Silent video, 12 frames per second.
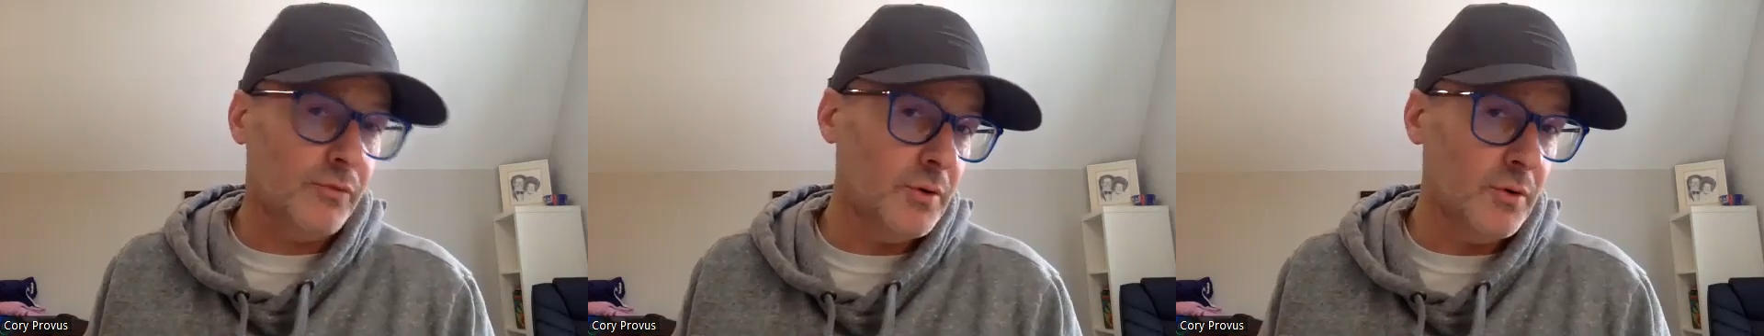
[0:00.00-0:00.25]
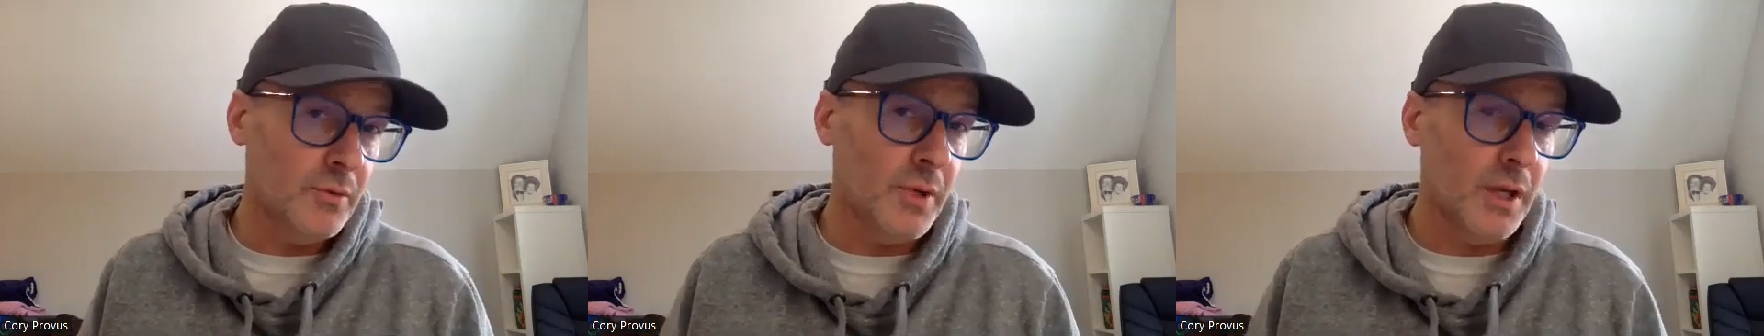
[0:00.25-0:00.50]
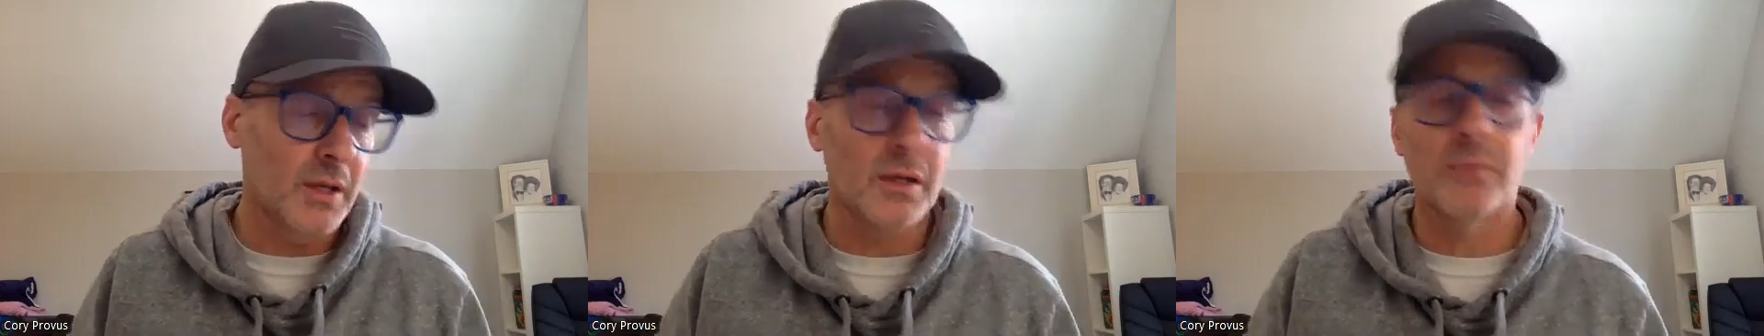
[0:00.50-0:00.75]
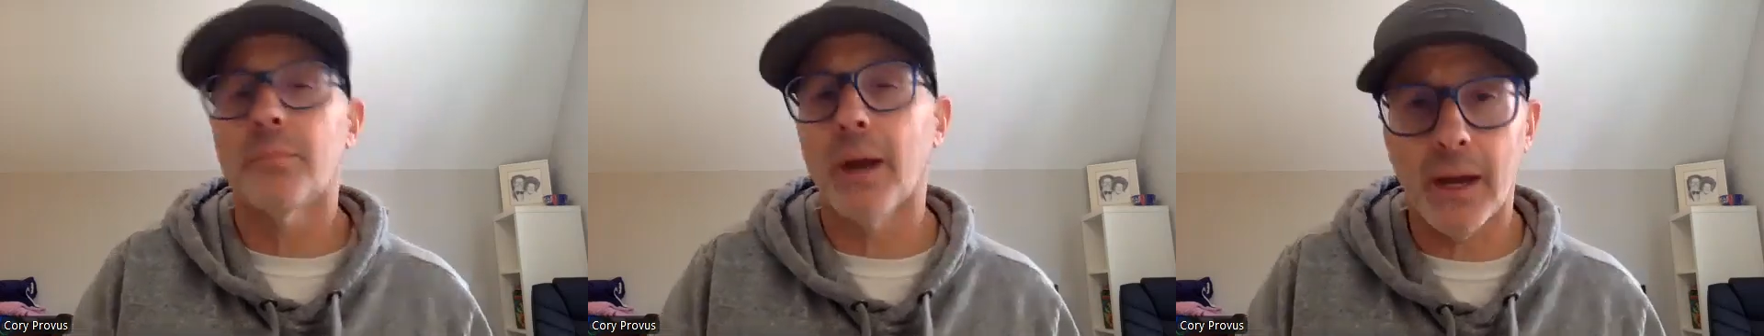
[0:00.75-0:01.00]
for you to make an
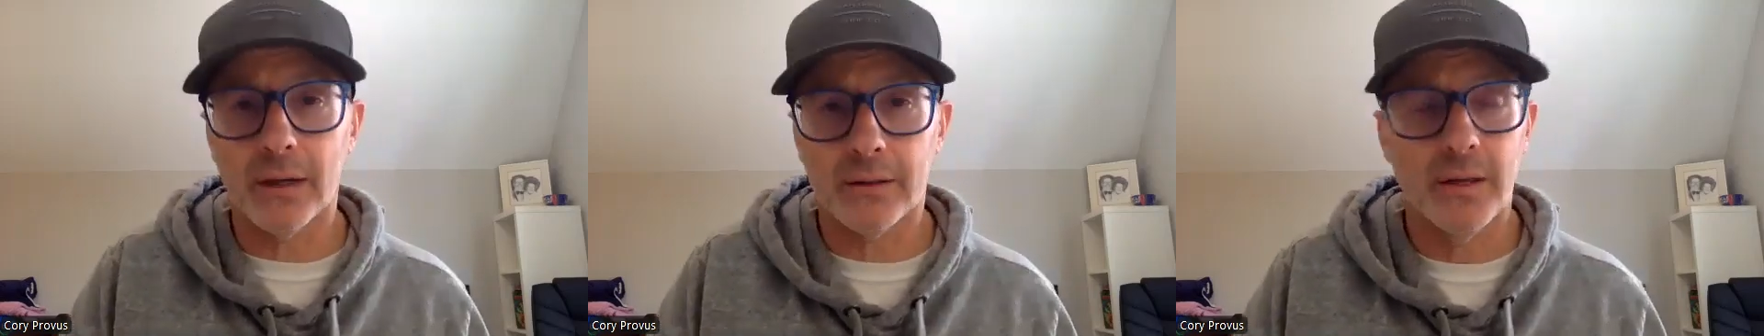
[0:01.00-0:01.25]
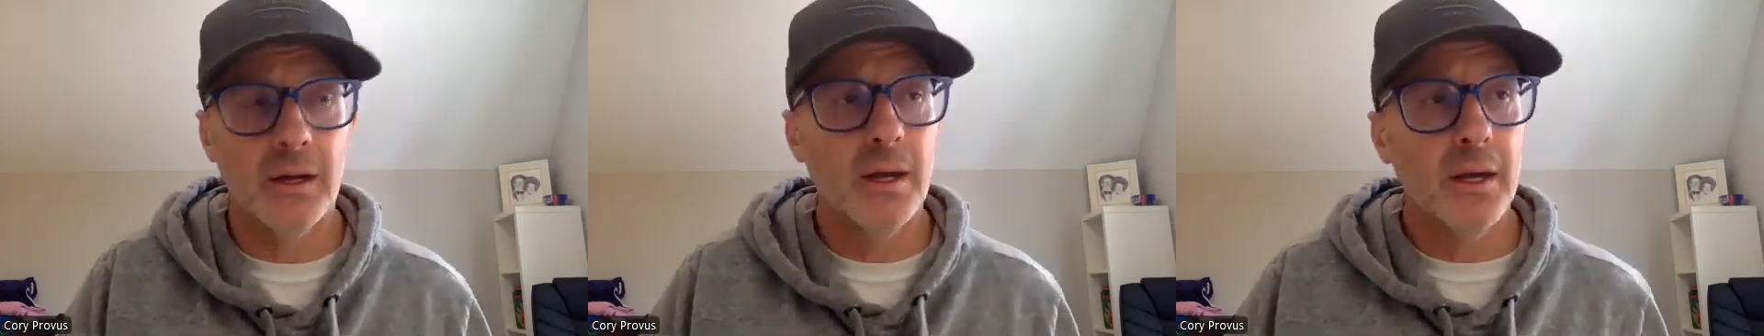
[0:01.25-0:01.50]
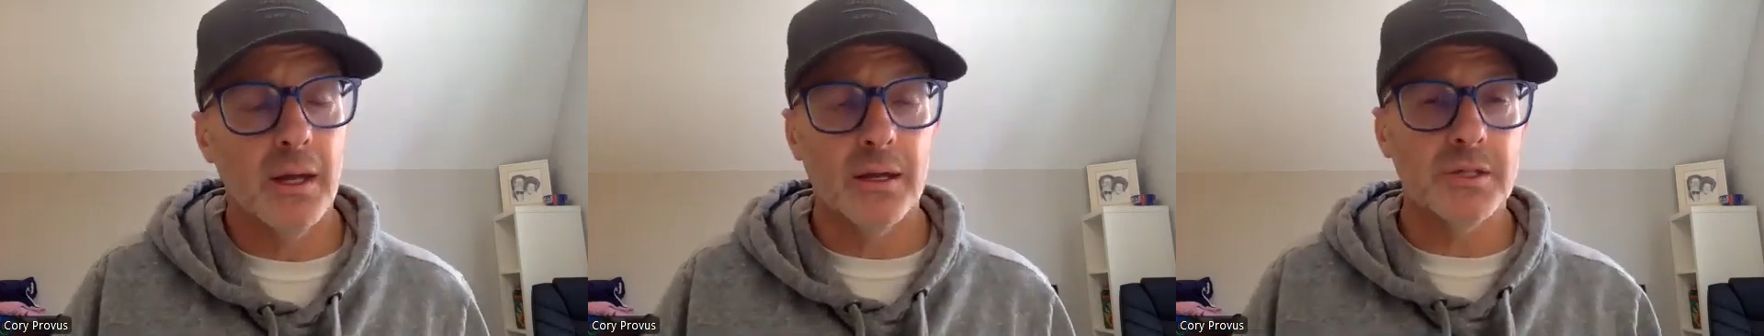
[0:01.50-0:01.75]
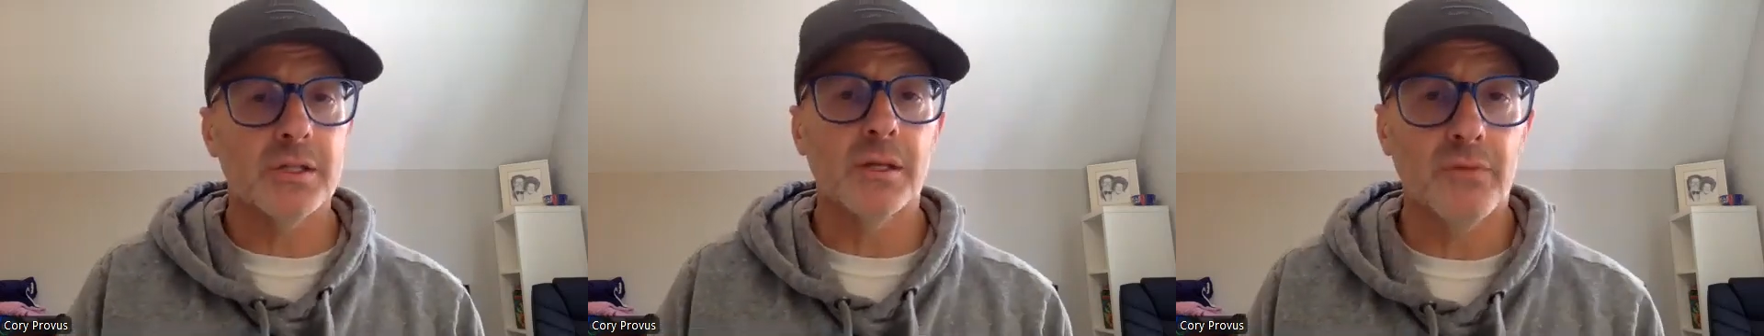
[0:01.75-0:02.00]
impact and
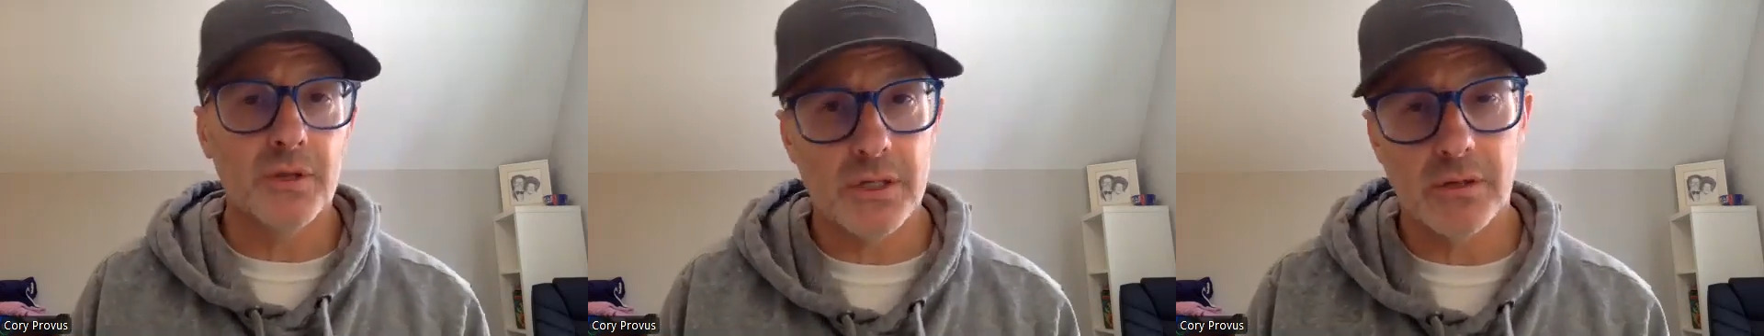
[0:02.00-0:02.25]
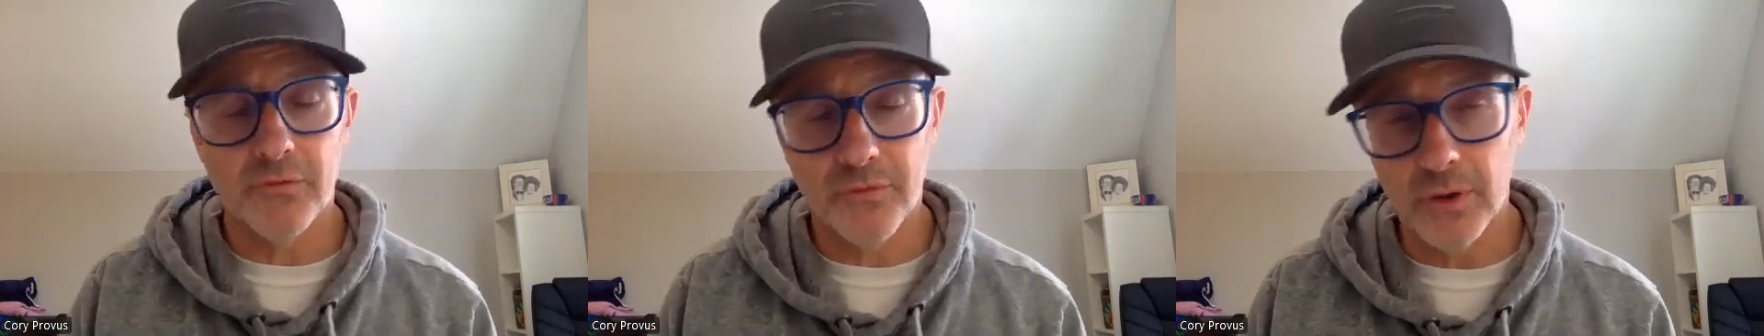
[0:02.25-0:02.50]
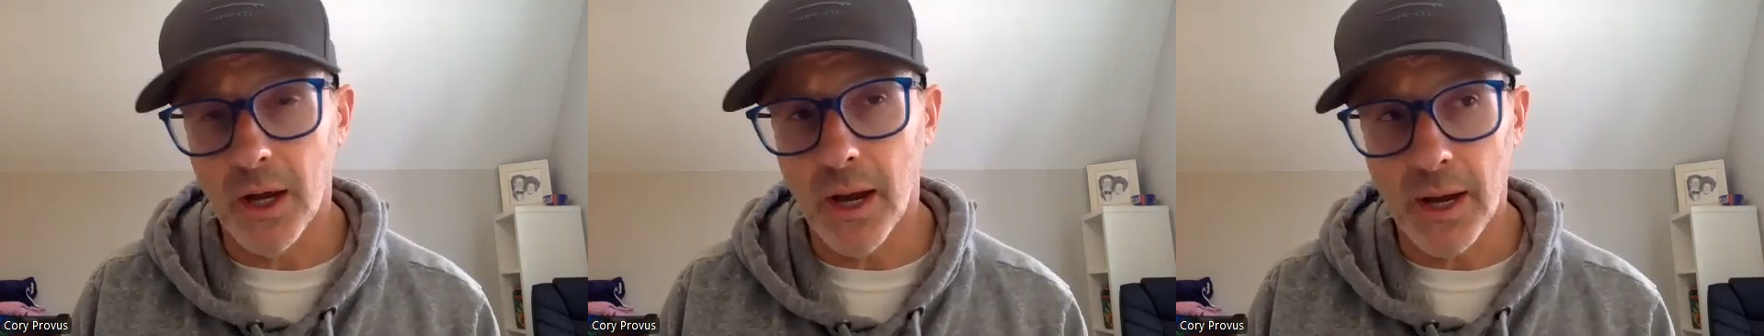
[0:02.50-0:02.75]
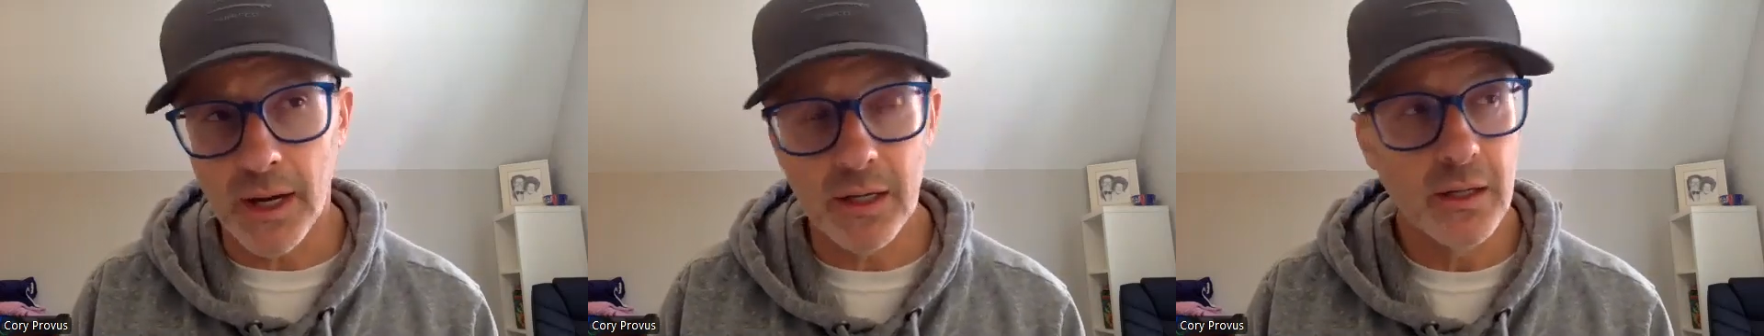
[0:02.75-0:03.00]
see if this could
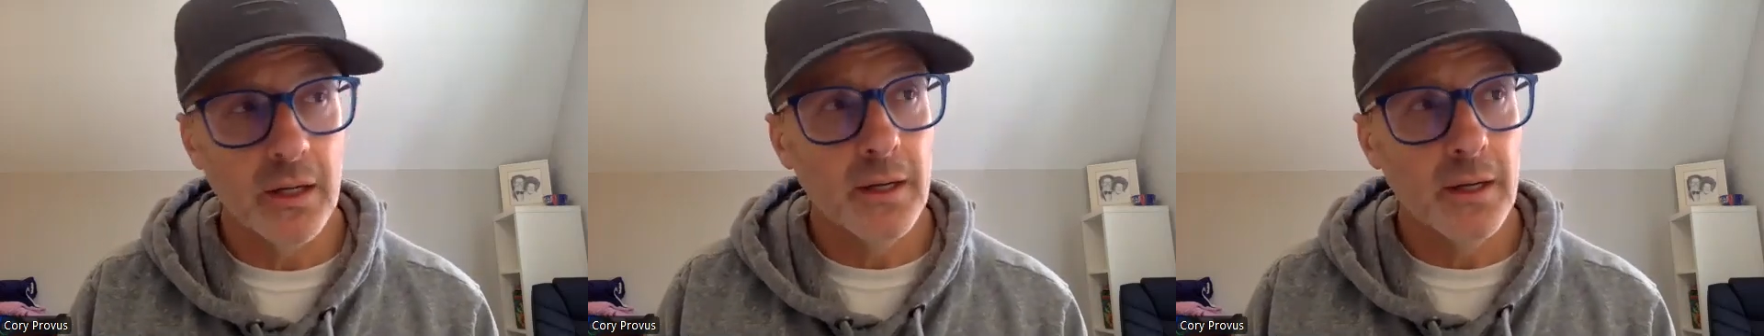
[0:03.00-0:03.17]
fly.